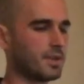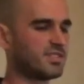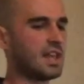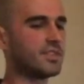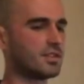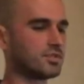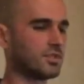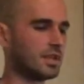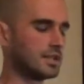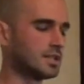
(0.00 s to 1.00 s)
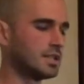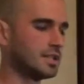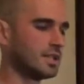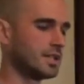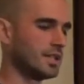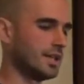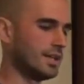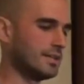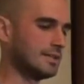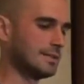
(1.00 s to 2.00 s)
statics thing.
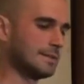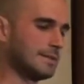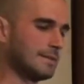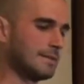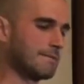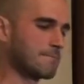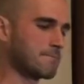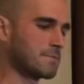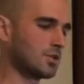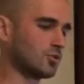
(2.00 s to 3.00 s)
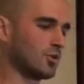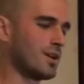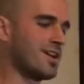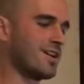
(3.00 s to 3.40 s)
And uh, so